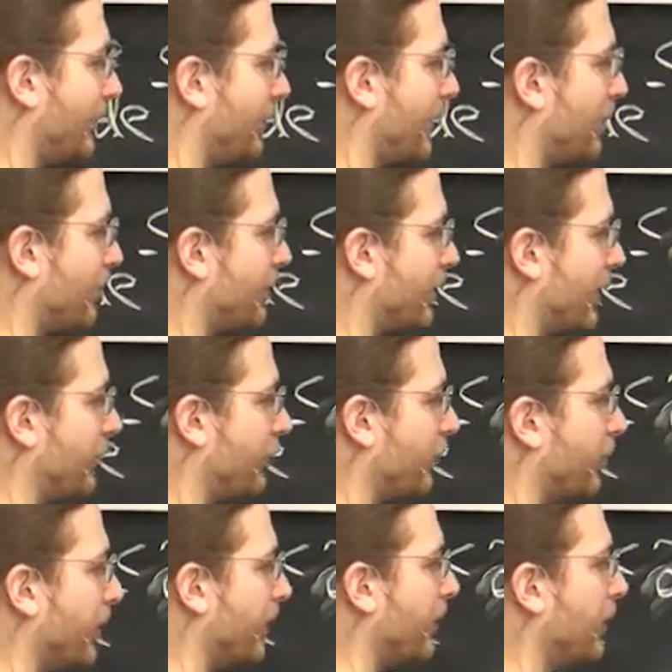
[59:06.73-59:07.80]
same potential,
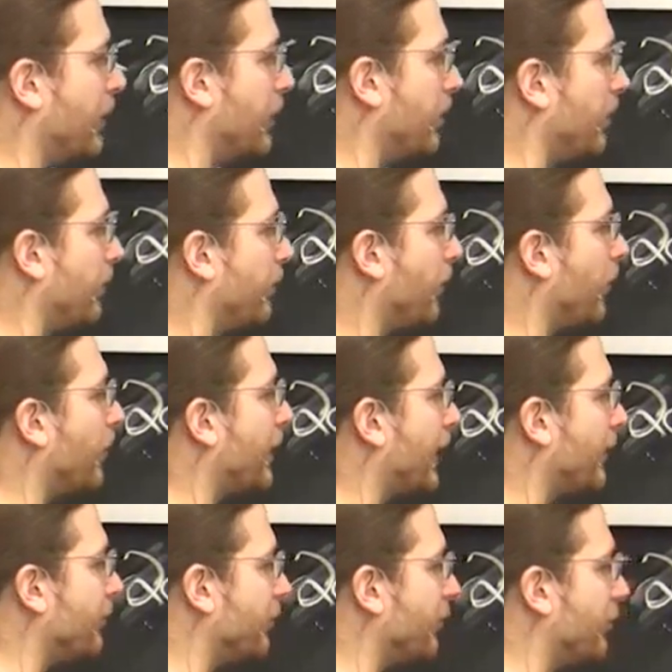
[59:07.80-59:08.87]
but before we had
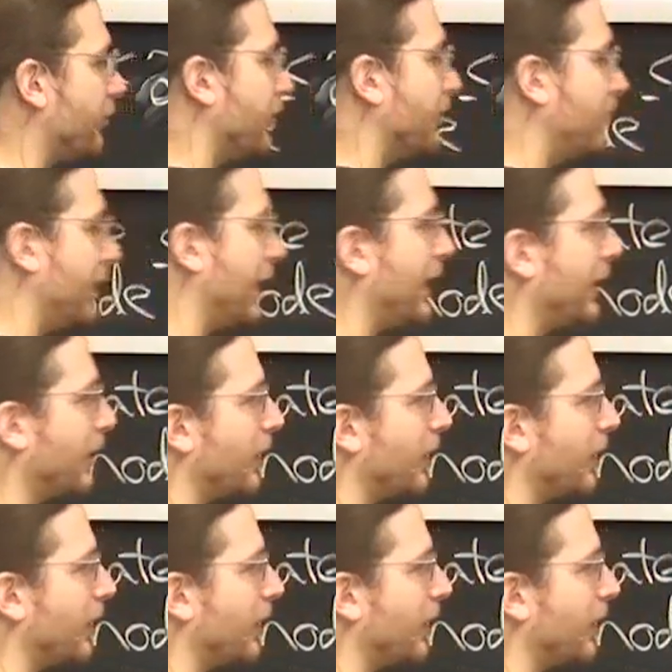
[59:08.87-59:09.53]
this notion of dead and